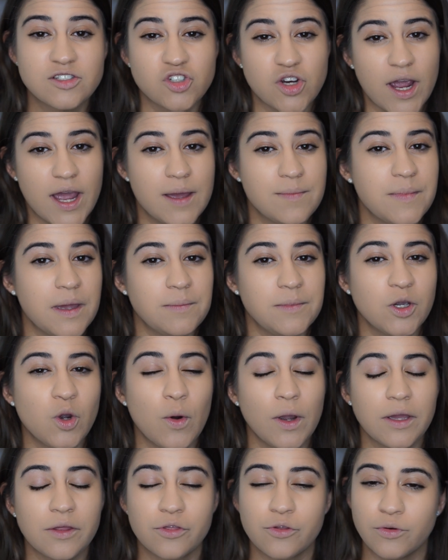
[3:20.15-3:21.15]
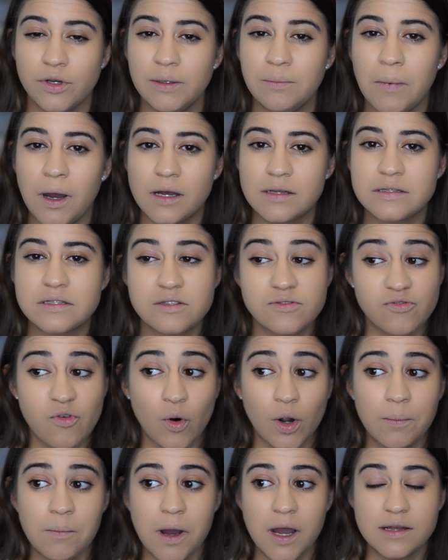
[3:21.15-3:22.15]
Try maybe going 3 months,
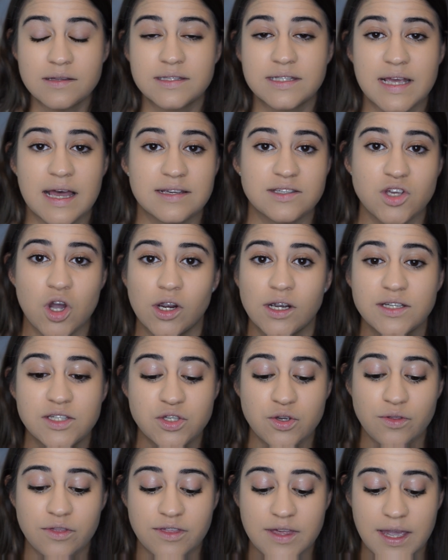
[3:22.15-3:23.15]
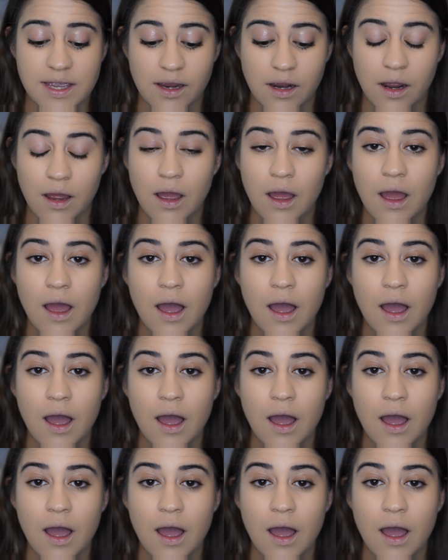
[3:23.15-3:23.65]
4 months, as long as you think